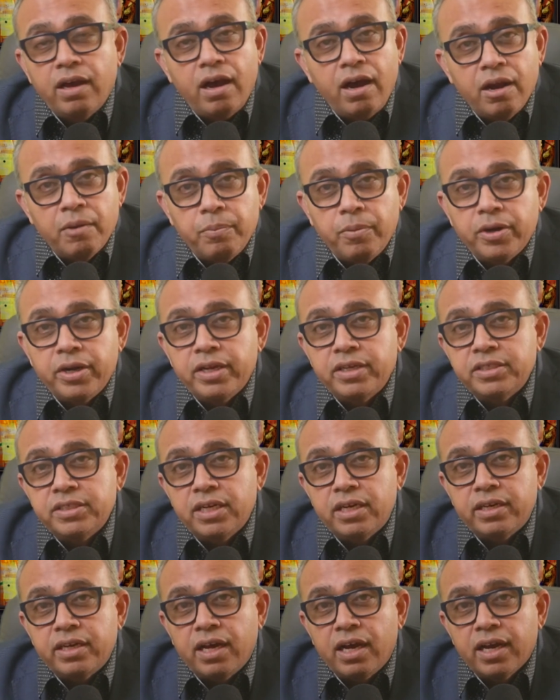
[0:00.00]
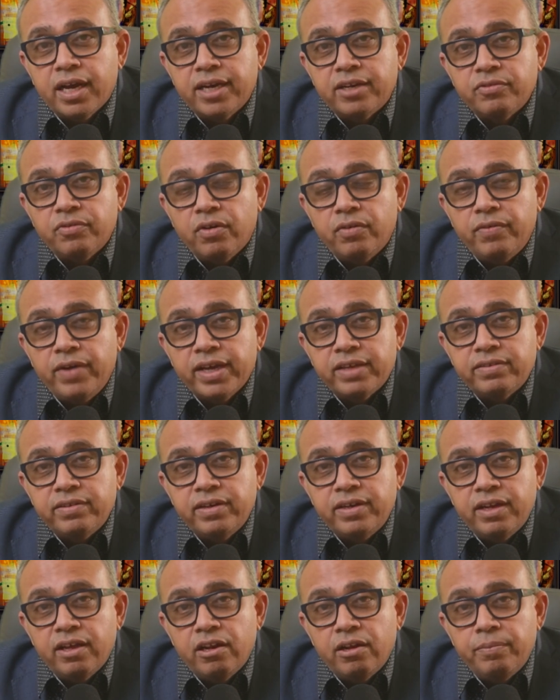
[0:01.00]
are potential targets for
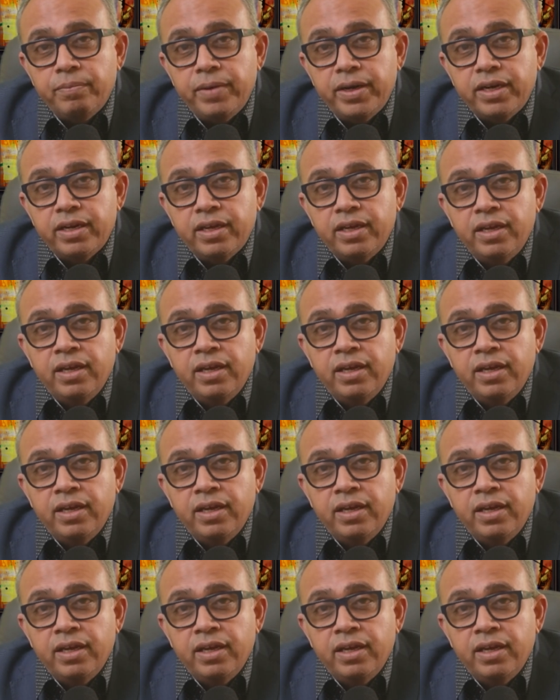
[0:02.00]
vaccine development,